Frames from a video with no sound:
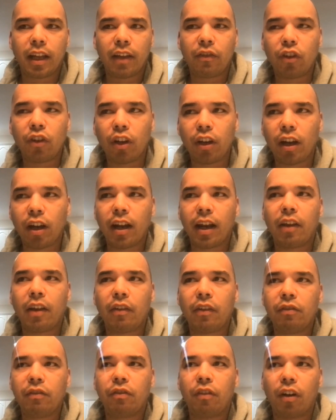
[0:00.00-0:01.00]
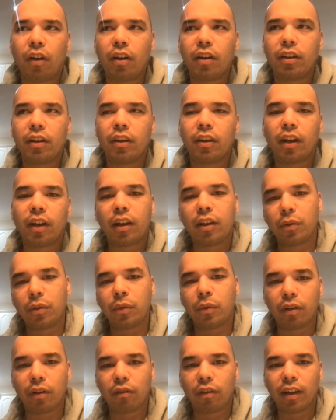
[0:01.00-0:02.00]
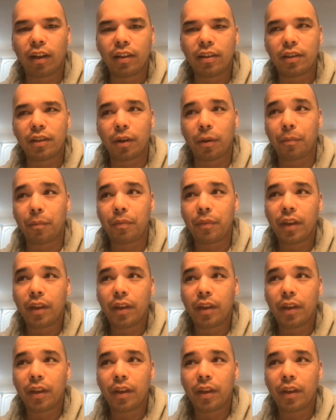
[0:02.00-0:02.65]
If you're not having fun, you're not doing it right. So